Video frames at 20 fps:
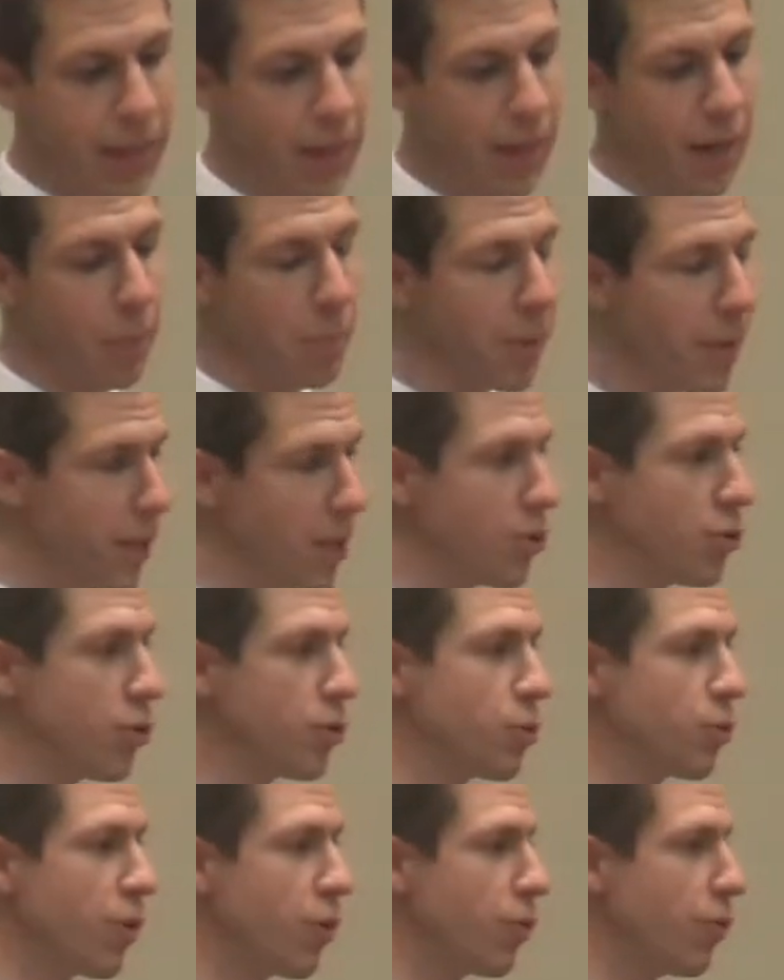An appeaser
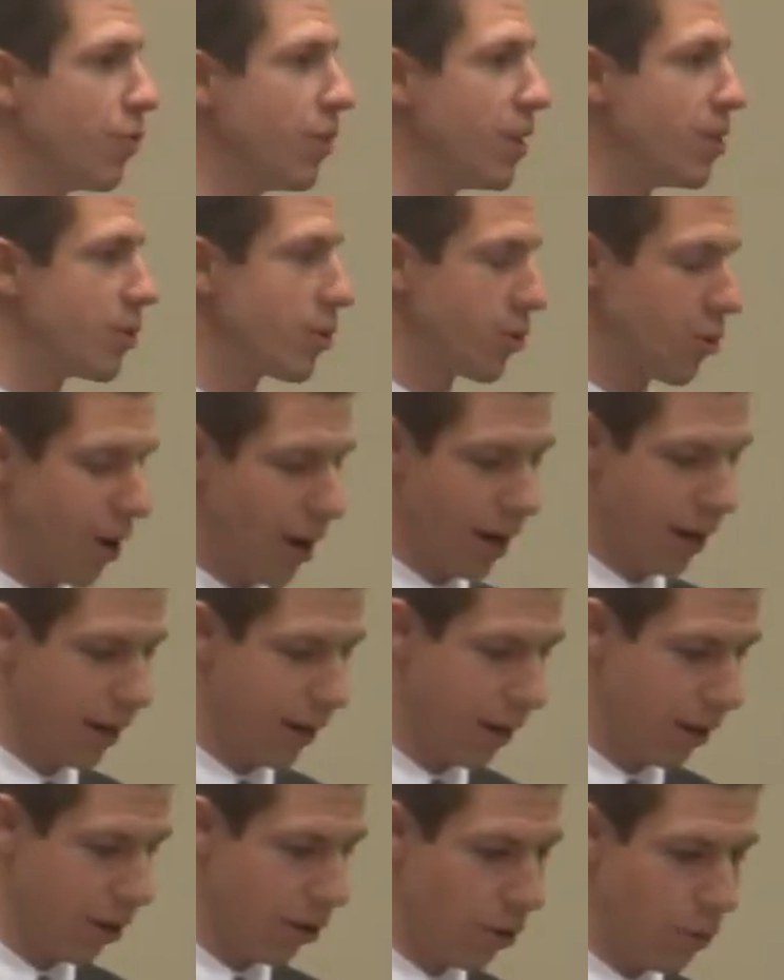is one who feeds a
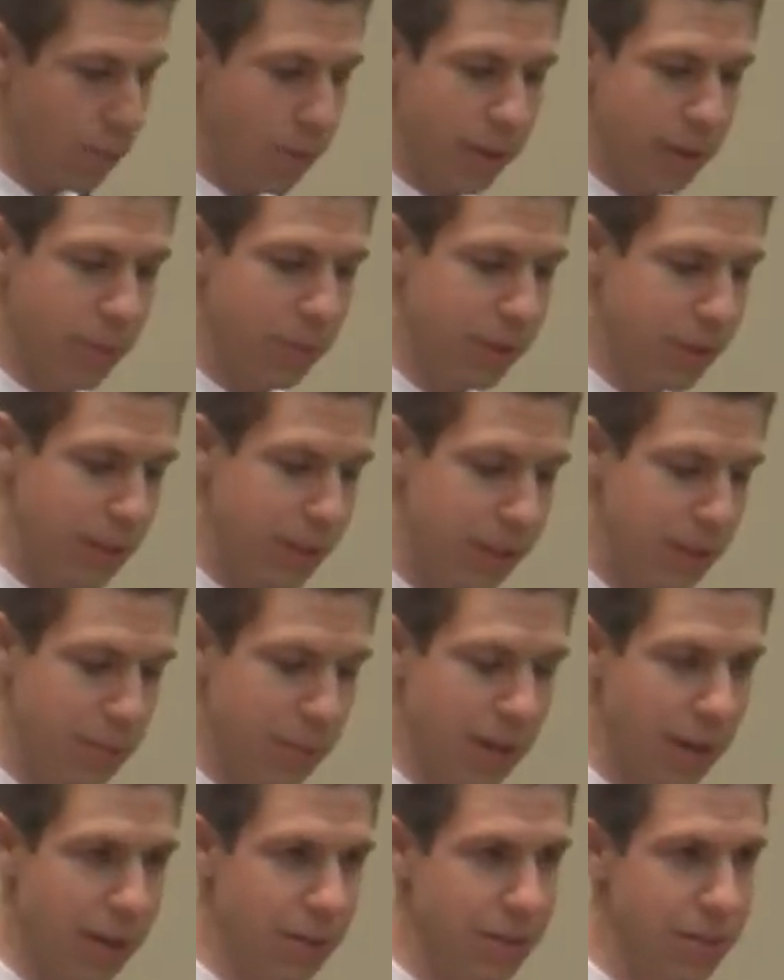crocodile, hoping it will eat him
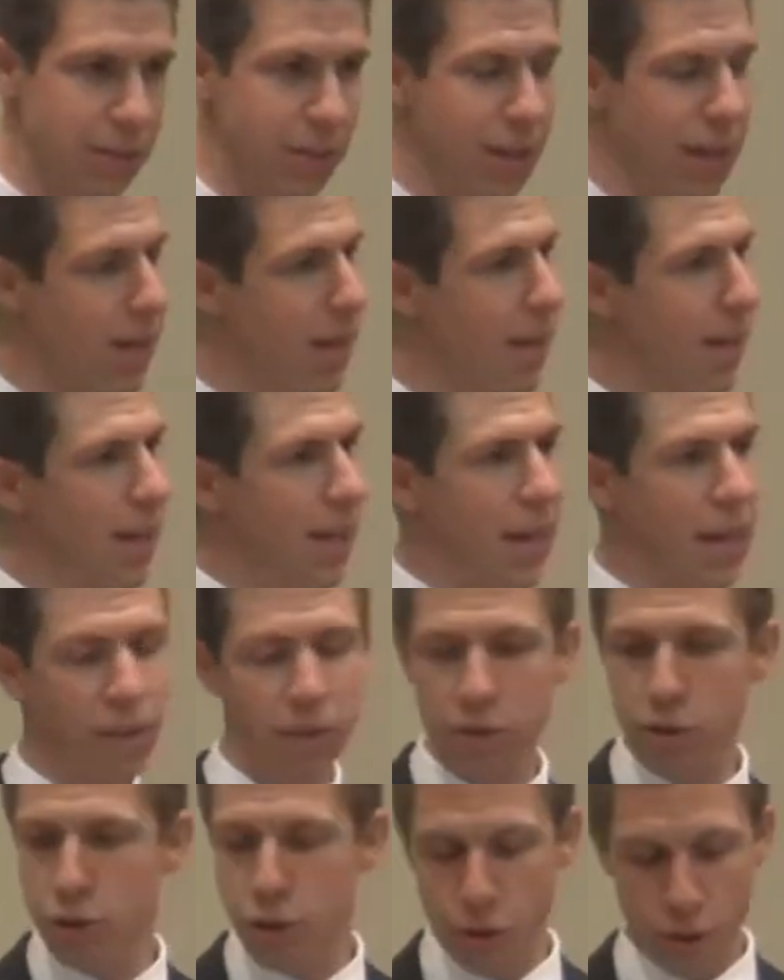last.
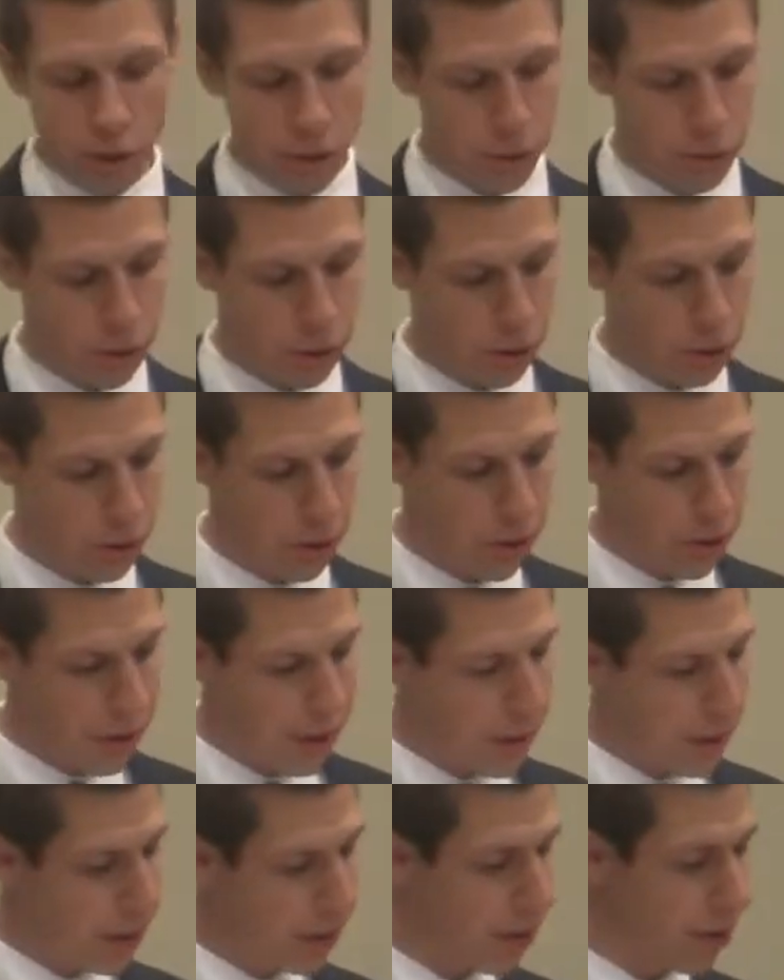In the church,
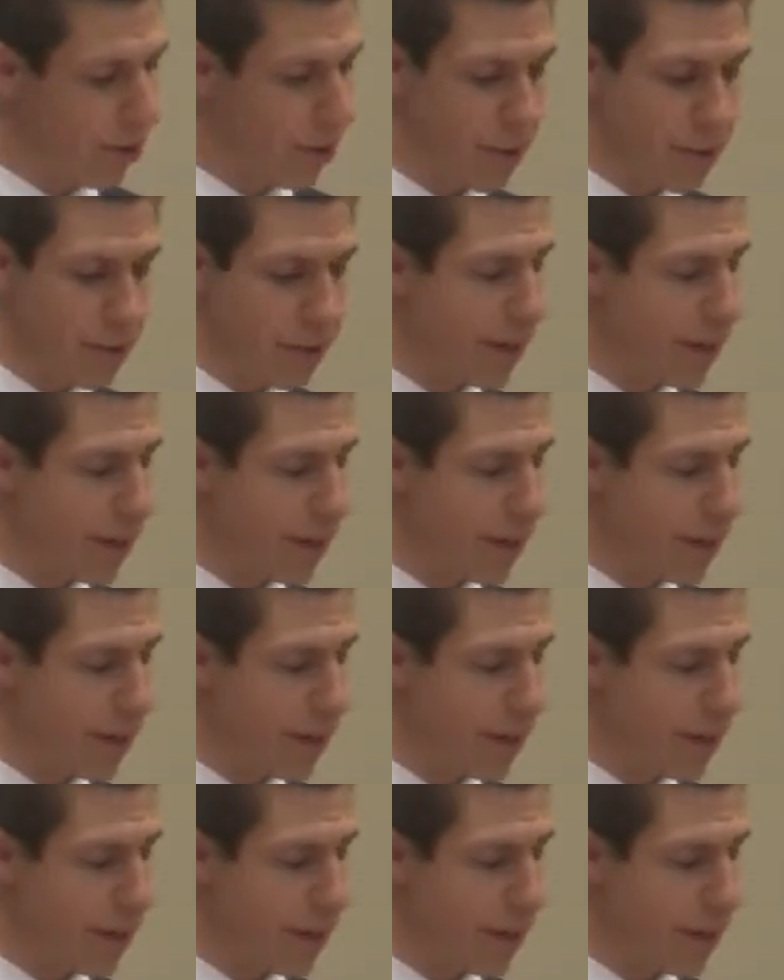there is